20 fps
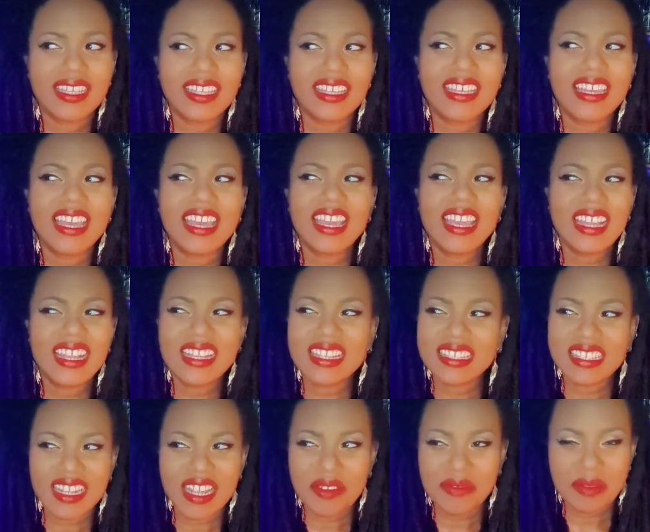it
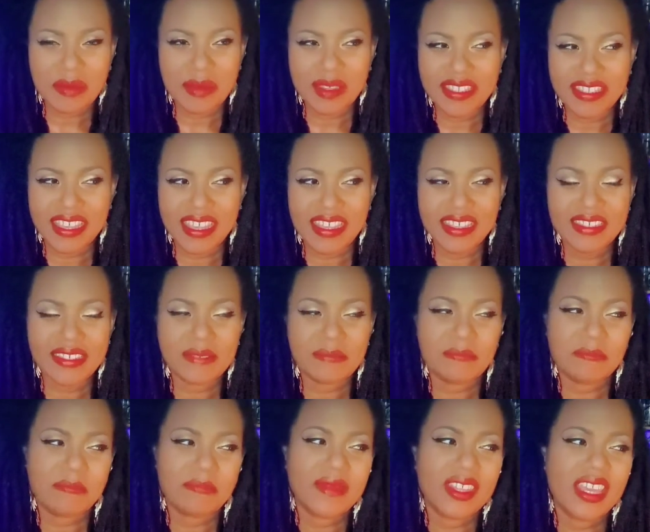doesn't have to be sex.
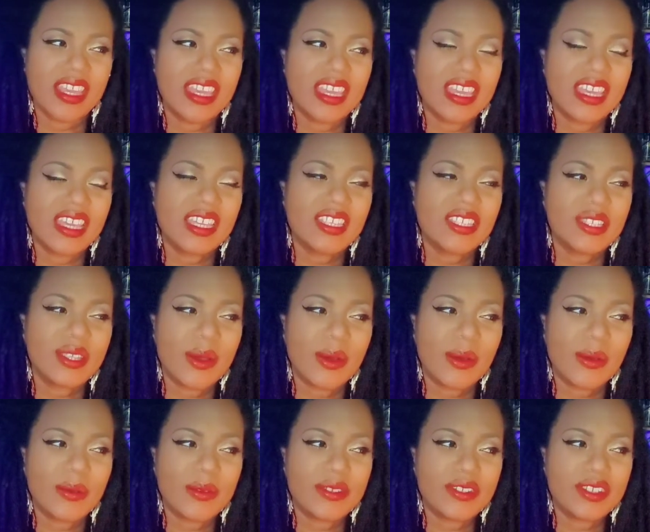
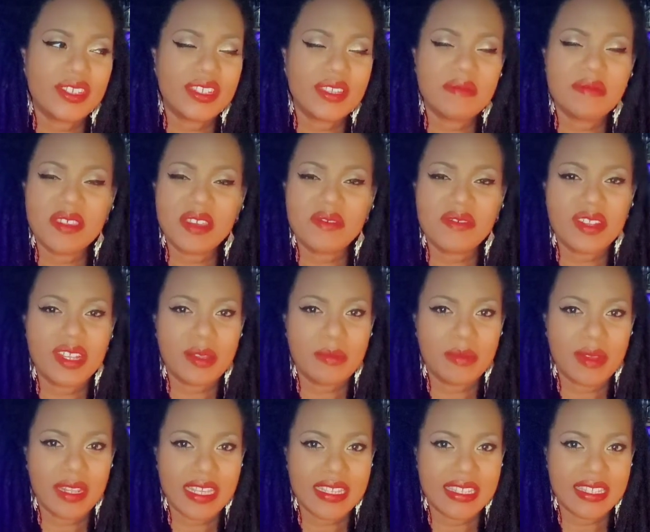So just something really
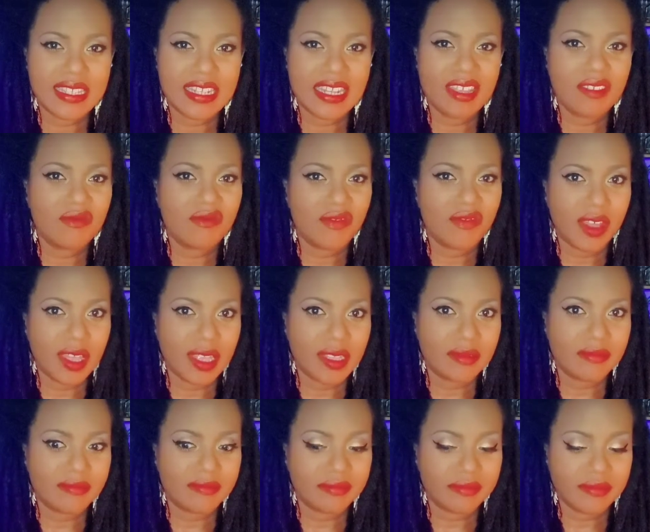pleasant and fun,
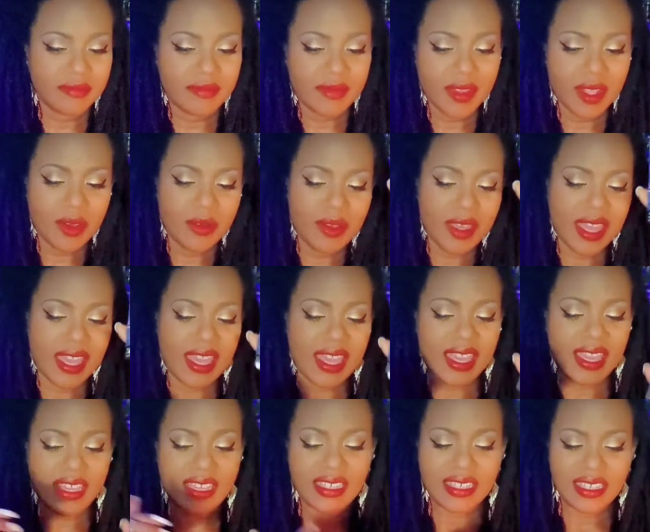
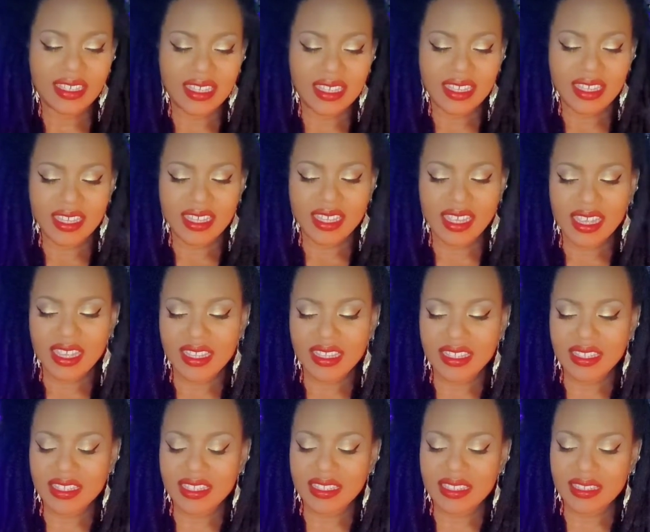okay?
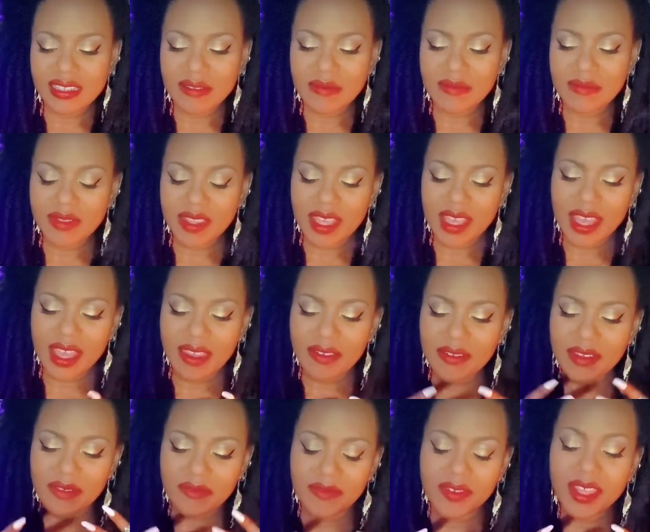Because some that
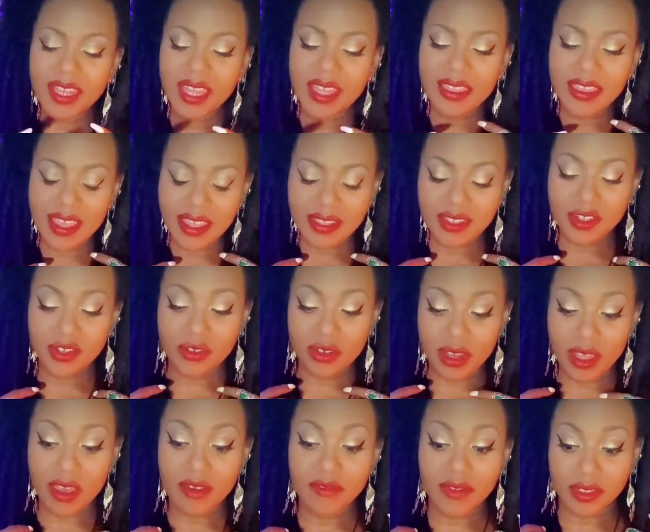I, I feel like that's your
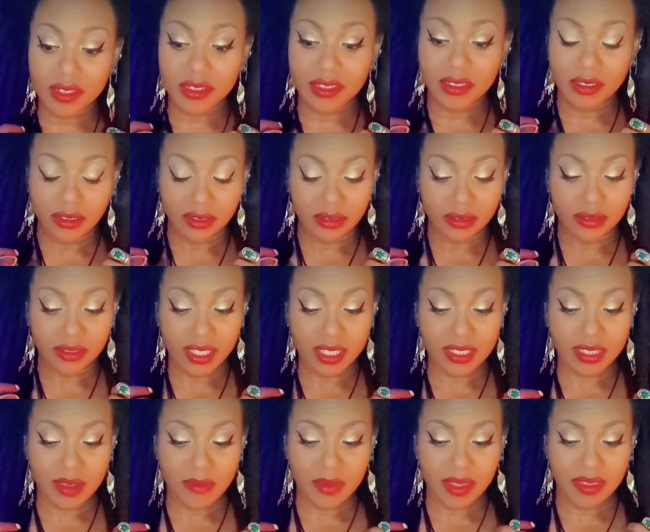lover that's
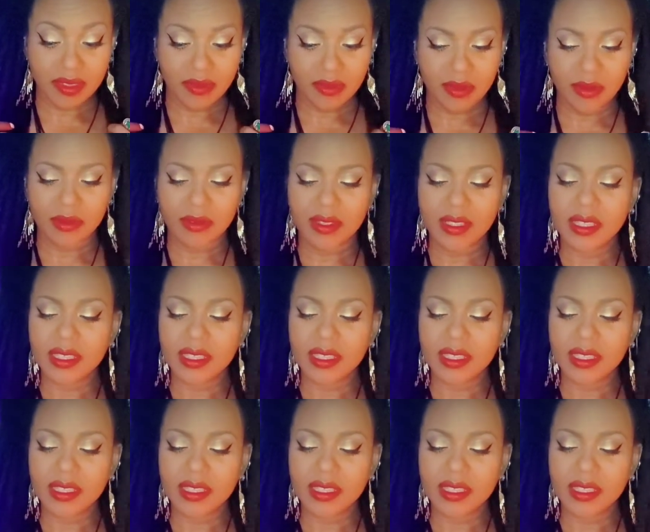coming through,